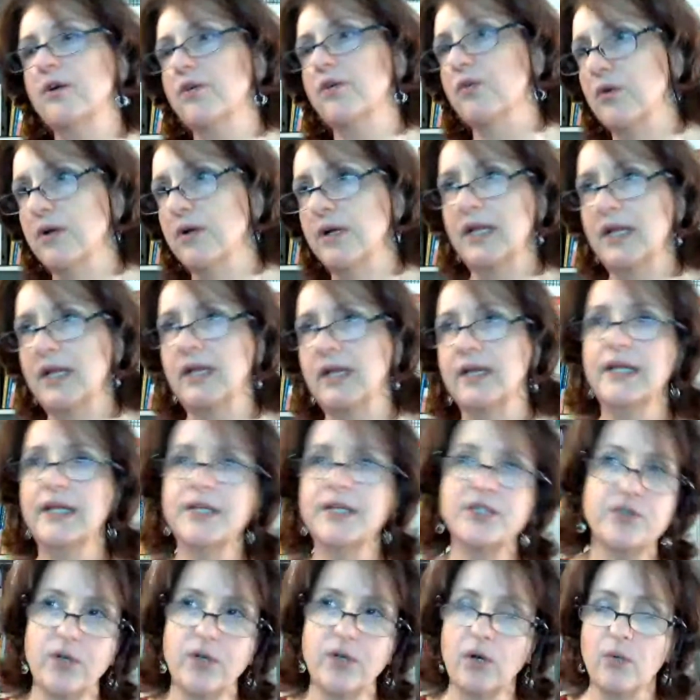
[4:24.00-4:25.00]
or in
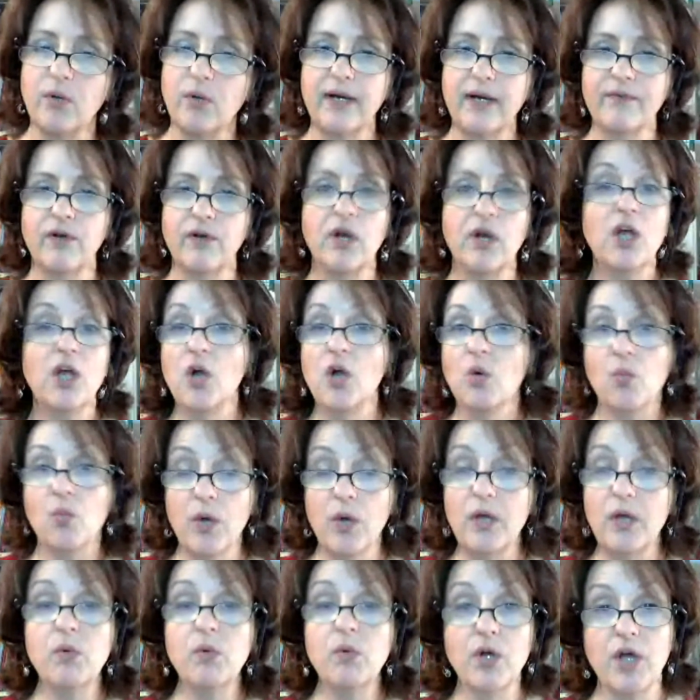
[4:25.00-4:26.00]
history or whatever,
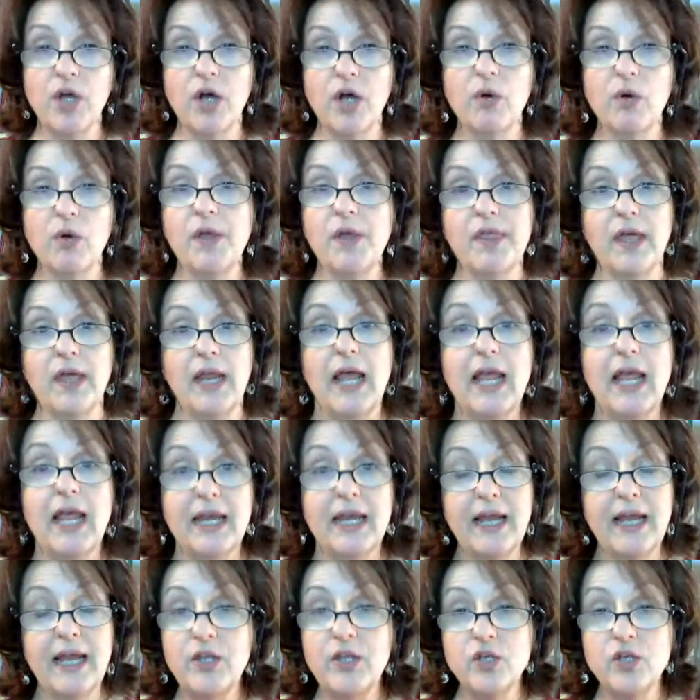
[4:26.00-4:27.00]
we will go with it.
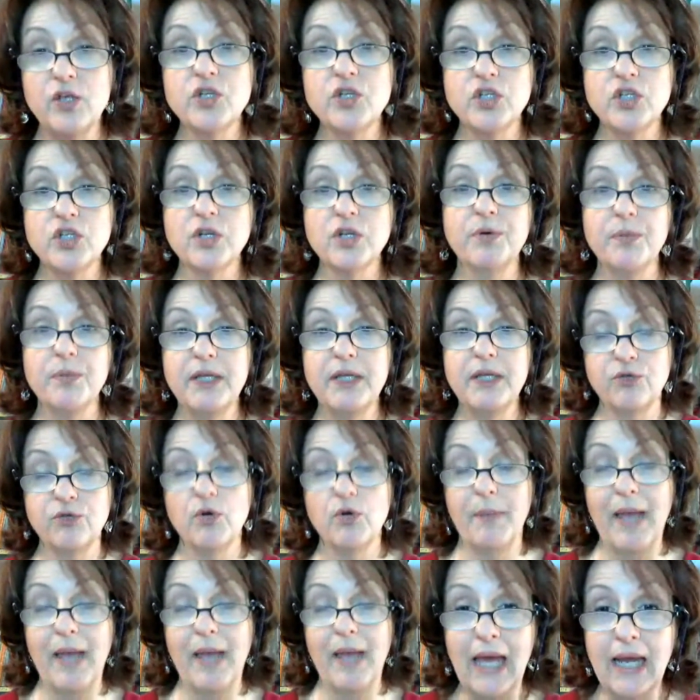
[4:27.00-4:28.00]
Now, that used to put me into
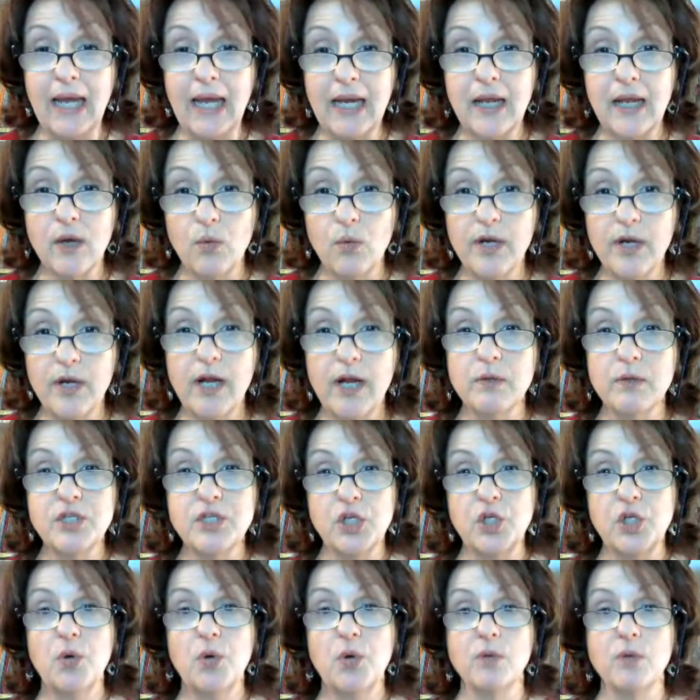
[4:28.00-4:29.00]
a panic when I was a
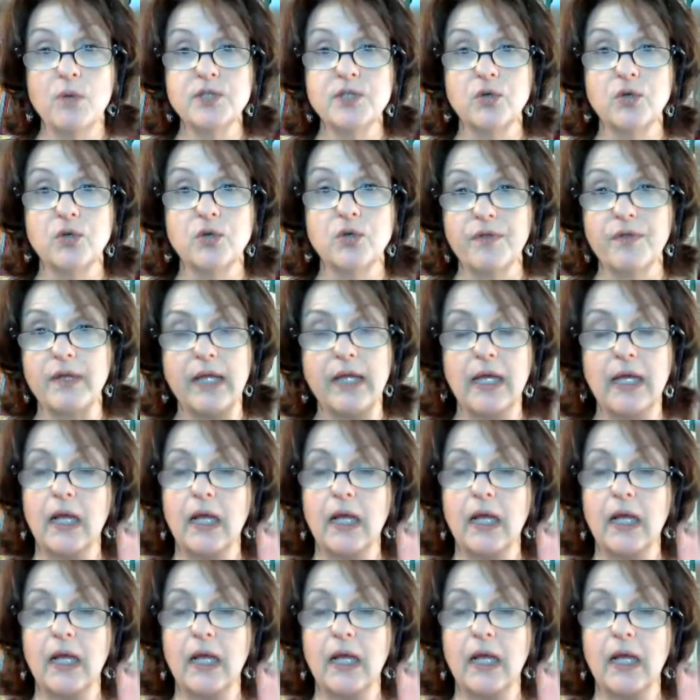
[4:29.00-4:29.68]
new homeschooler, thinking,